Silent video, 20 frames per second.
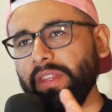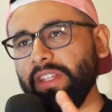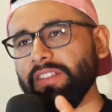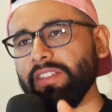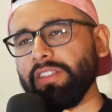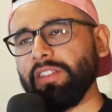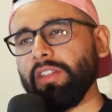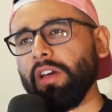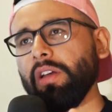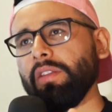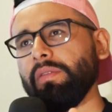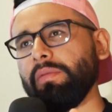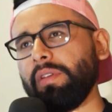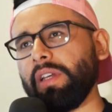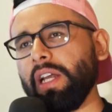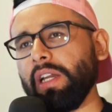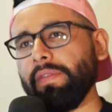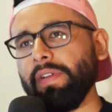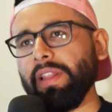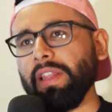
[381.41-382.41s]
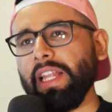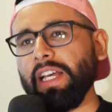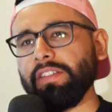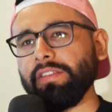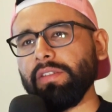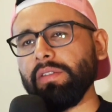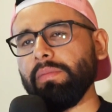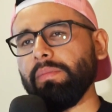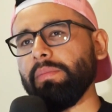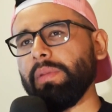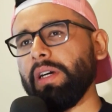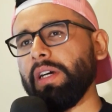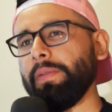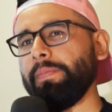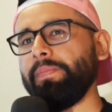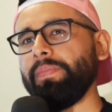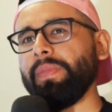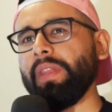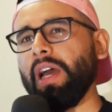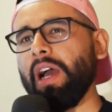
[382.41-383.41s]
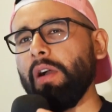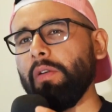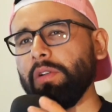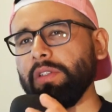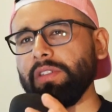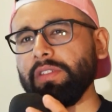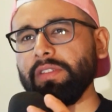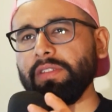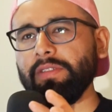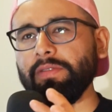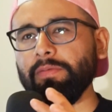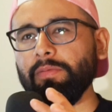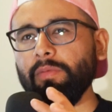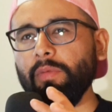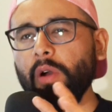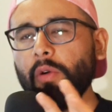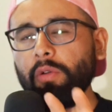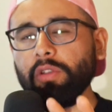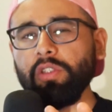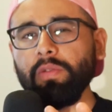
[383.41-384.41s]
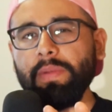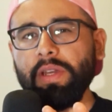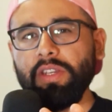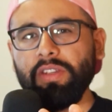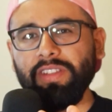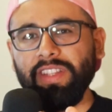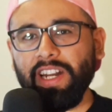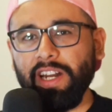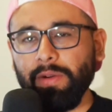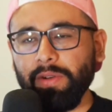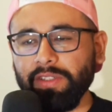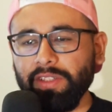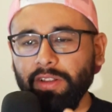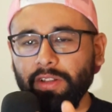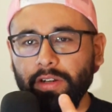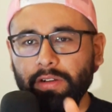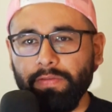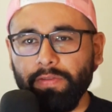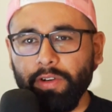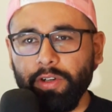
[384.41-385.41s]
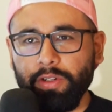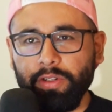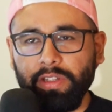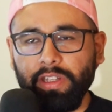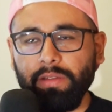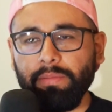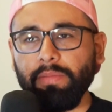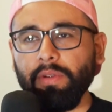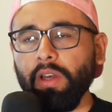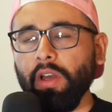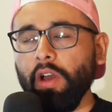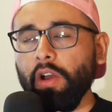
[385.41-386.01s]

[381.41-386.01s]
this is not kind of a lesson, but I was, I want to mention that I was a little fortunate,